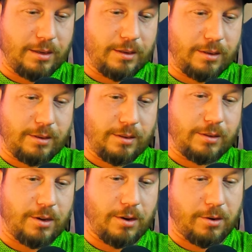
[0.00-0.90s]

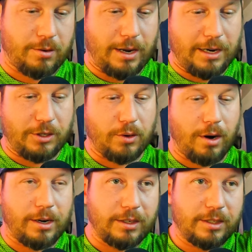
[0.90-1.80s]
So as you
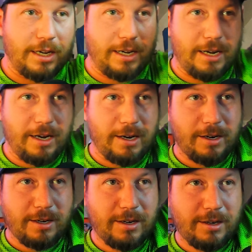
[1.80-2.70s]
all can see here,